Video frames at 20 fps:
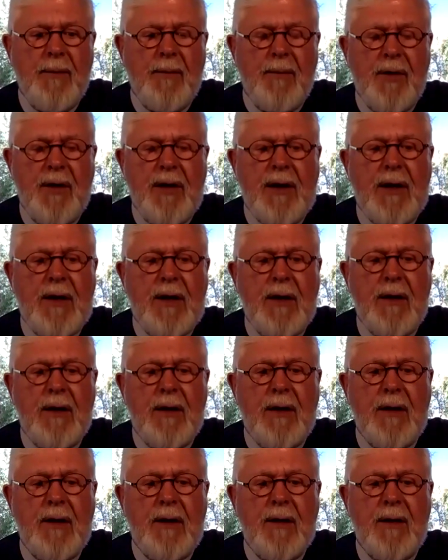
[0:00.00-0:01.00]
thinking
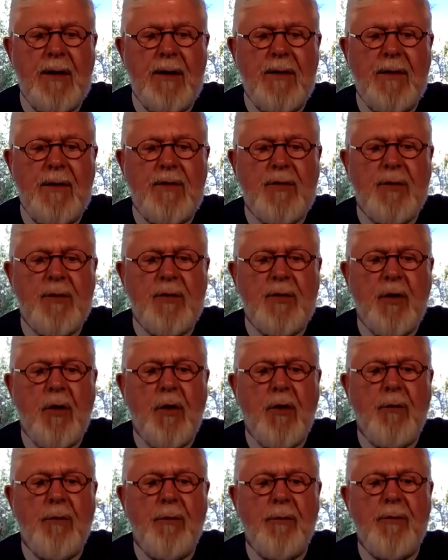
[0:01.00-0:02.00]
this was
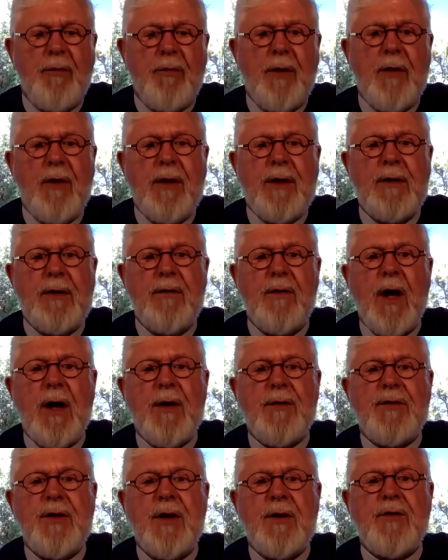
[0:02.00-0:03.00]
all fairly
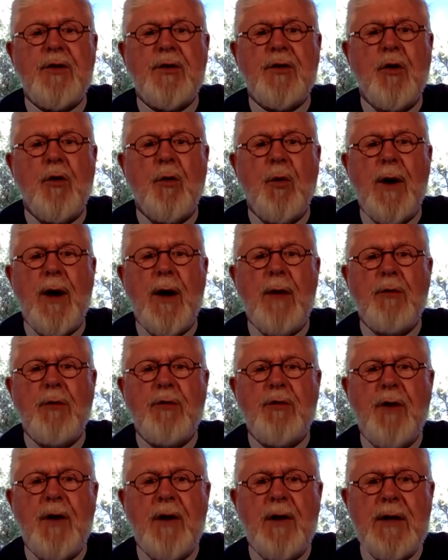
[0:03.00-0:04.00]
nonsensical when I was
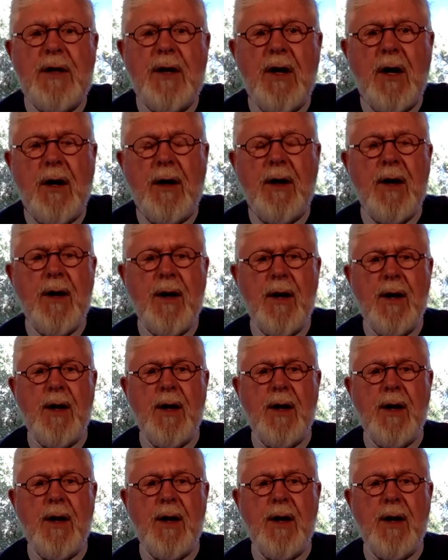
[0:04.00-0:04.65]
fairly young.